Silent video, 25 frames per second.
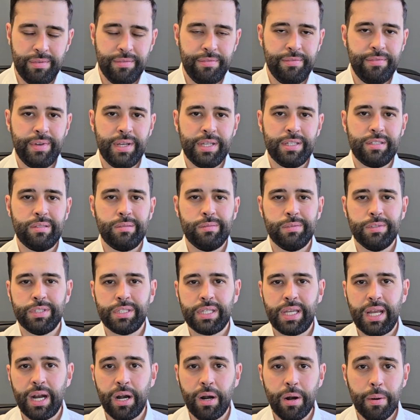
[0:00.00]
of festivals:
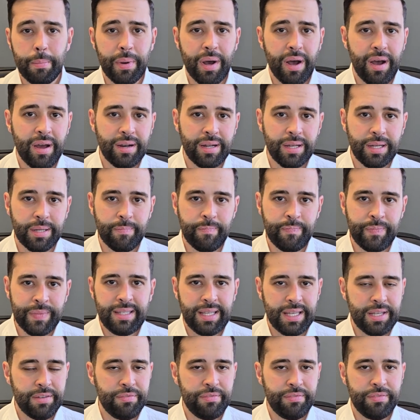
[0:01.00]
Caravana,
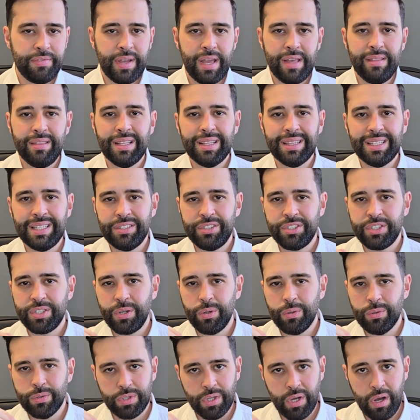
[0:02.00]
TIFF, and the list
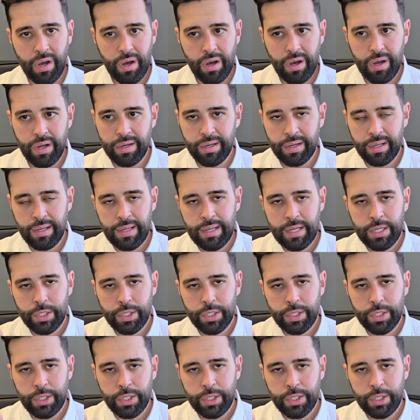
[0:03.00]
goes on.